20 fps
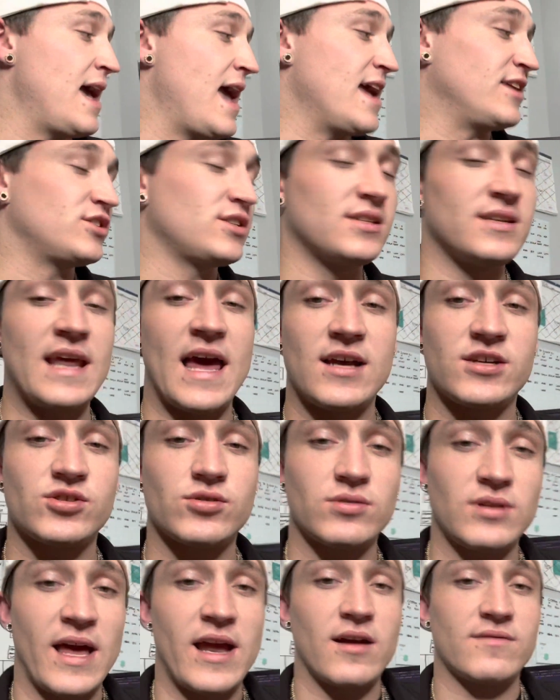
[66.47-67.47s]
It's just an
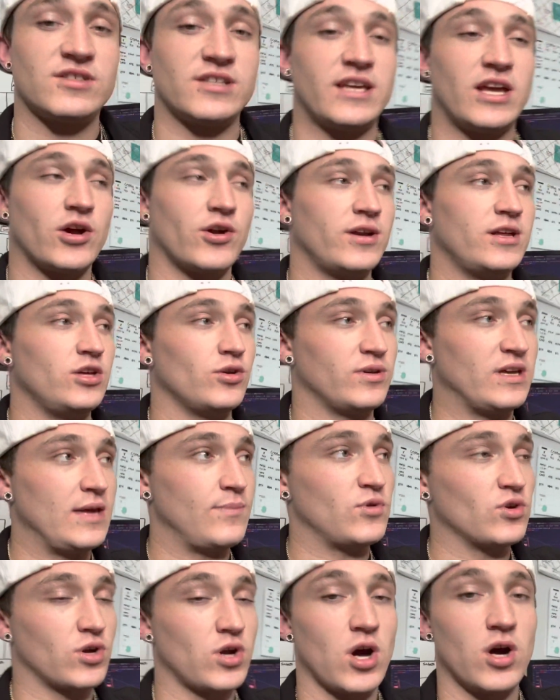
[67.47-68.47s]
extra layer of security. You'll
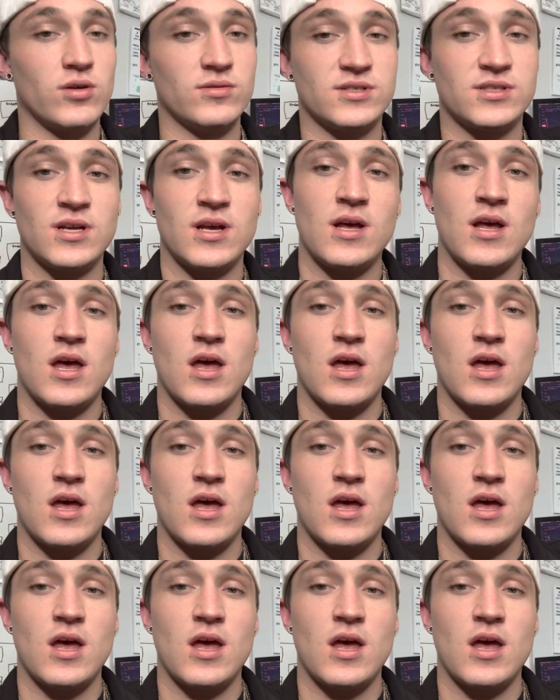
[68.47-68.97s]
keep your codes